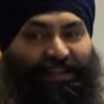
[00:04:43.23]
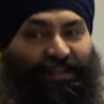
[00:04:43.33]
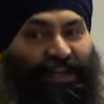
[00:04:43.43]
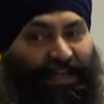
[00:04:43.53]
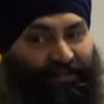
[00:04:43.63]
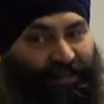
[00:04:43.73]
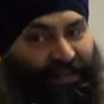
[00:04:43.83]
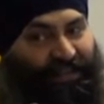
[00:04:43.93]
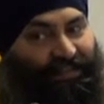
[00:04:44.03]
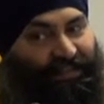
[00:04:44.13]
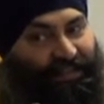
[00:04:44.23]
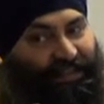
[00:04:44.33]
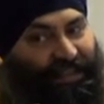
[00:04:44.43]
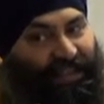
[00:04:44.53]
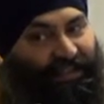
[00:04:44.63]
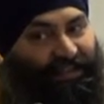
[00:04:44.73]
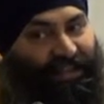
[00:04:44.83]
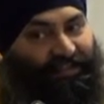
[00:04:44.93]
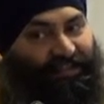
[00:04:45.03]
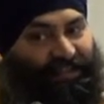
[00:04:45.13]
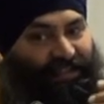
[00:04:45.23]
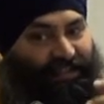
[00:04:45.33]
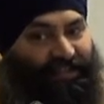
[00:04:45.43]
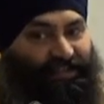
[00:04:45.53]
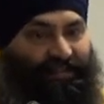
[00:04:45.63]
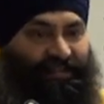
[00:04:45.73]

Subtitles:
your life is getting less and less.